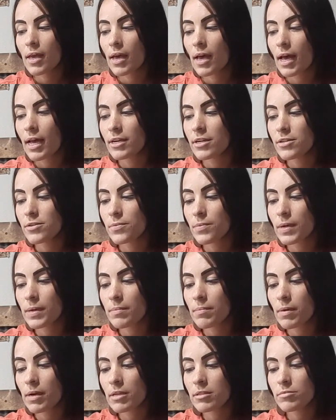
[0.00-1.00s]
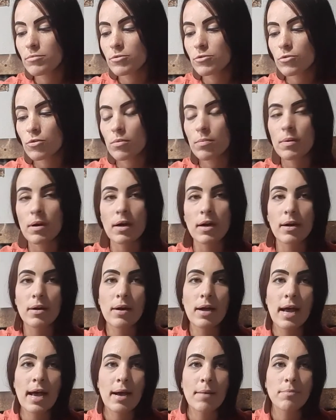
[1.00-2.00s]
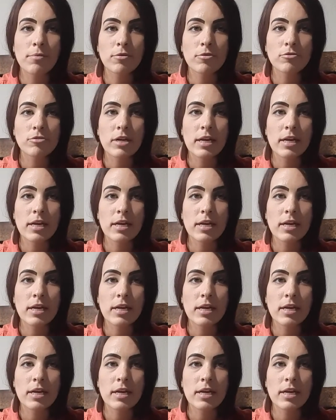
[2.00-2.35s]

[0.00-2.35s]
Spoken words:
I just went and bought some store-bought apples,